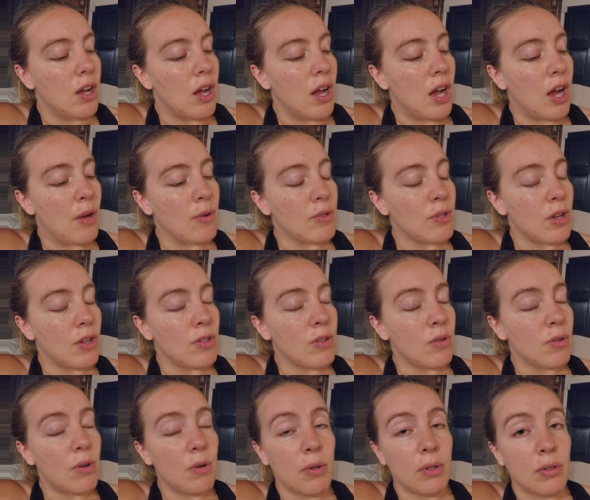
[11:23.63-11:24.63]
I was also
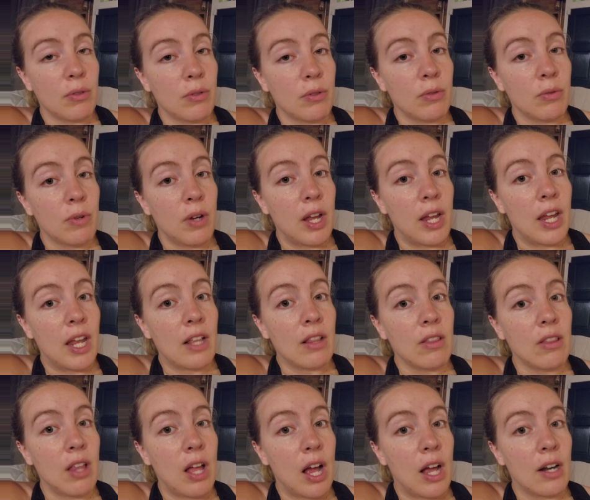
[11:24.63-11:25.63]
going through a
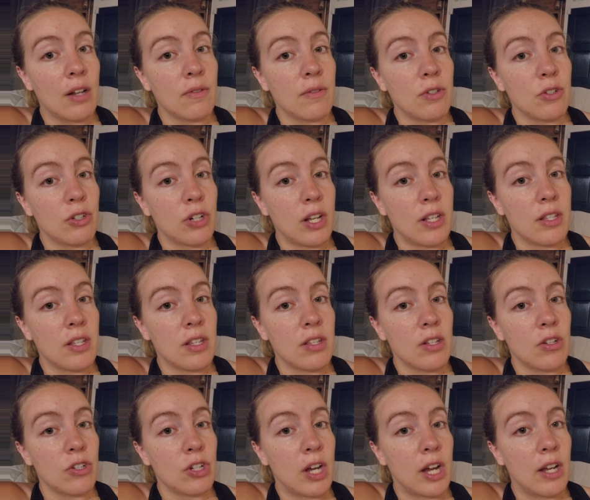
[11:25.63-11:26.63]
lot of stress as a
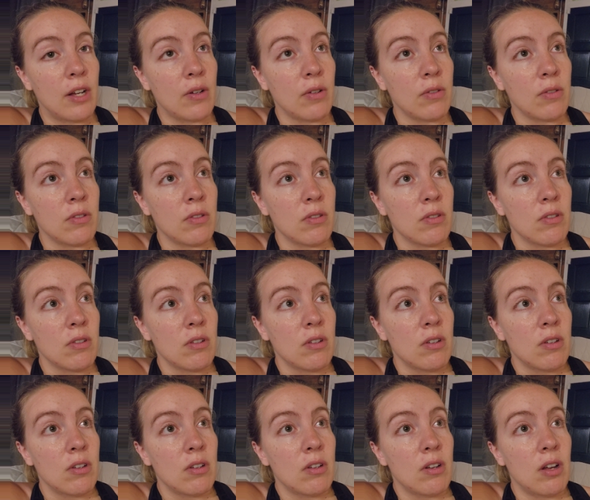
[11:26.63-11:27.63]
child,
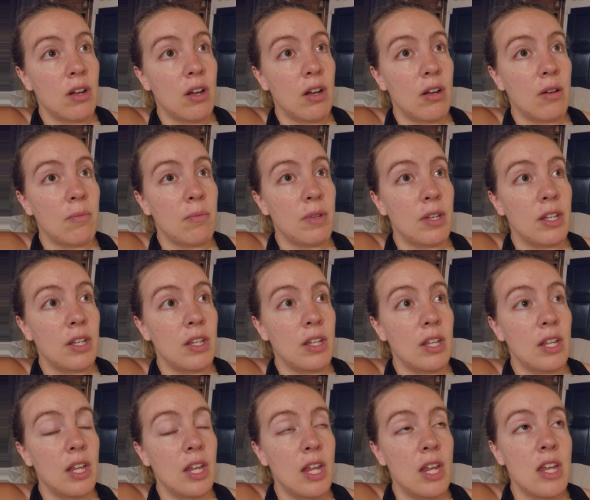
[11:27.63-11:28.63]
um,
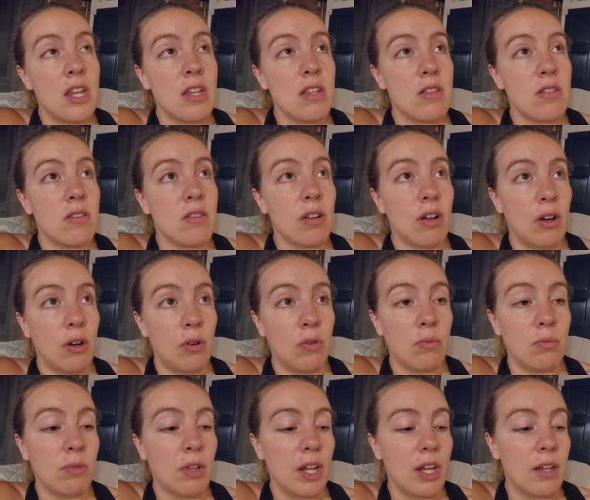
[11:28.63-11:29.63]
in the
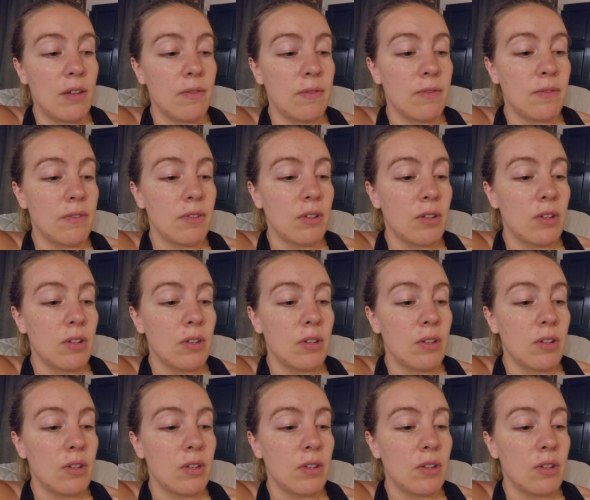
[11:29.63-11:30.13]
home life.